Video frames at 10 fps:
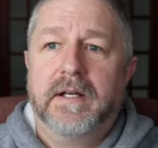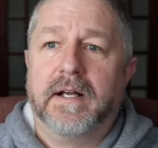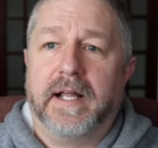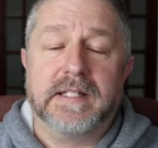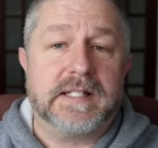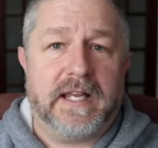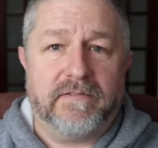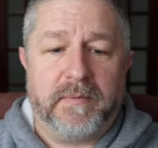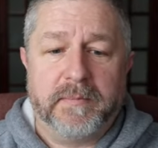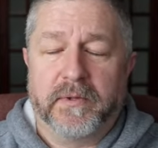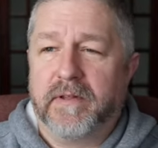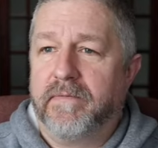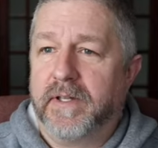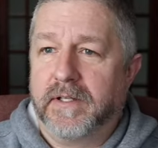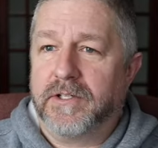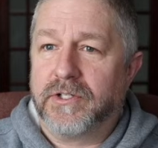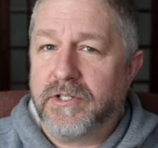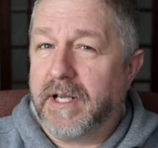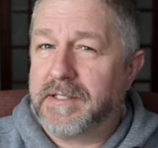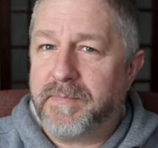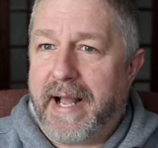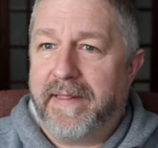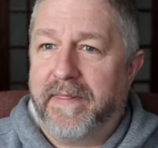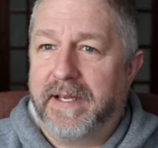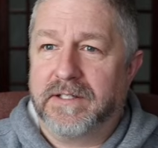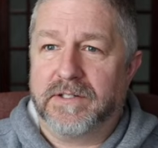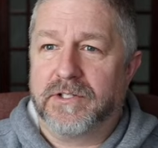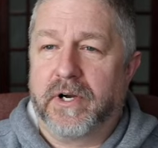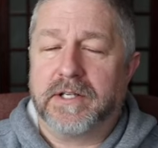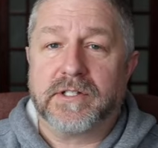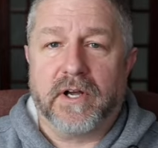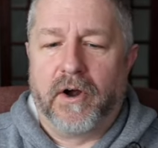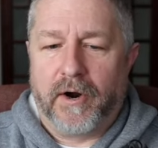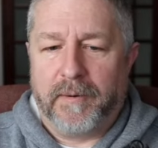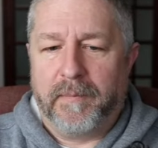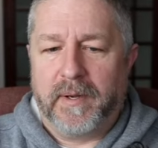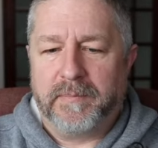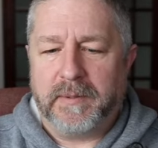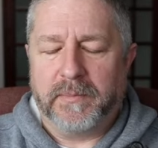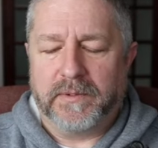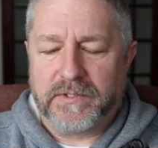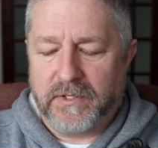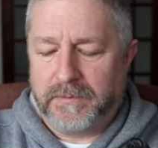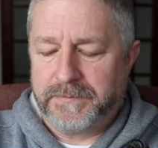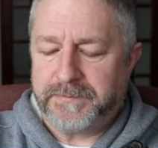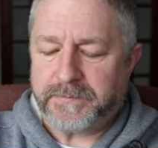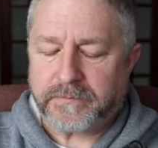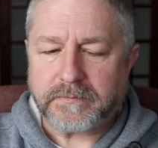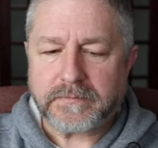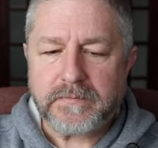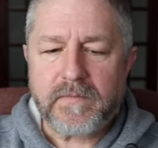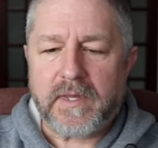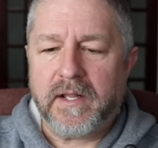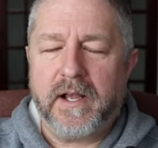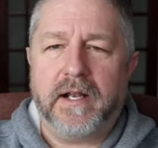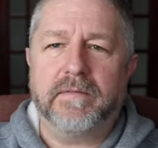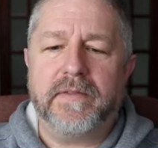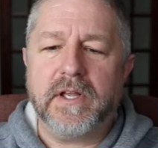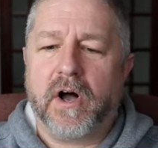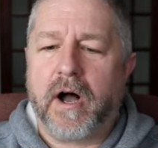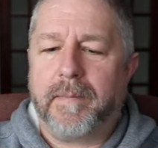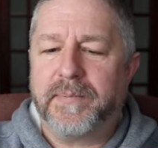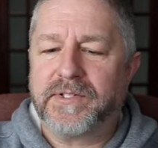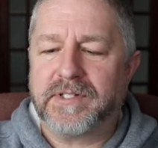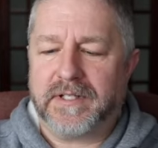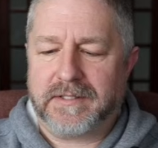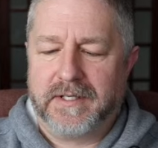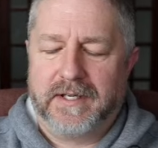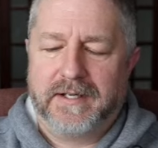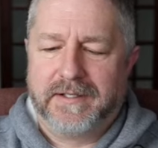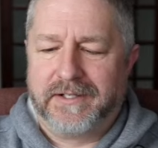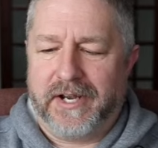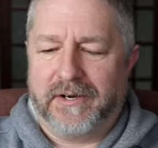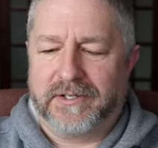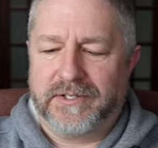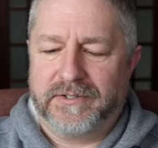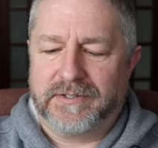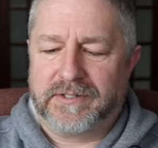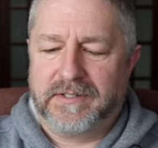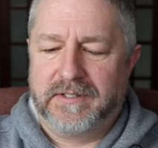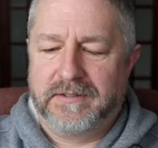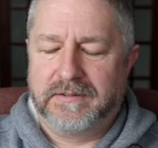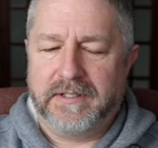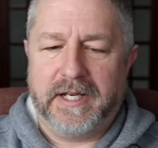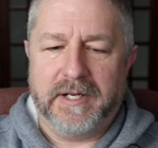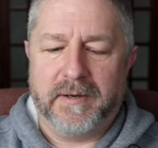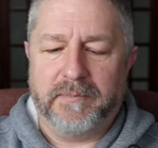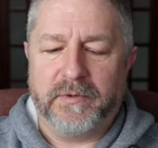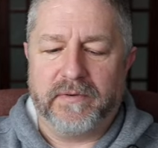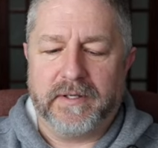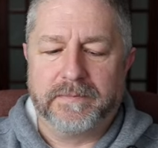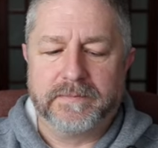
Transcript: and save people. The villain does bad things and tries to harm people. So kind of the opposite characters in a movie.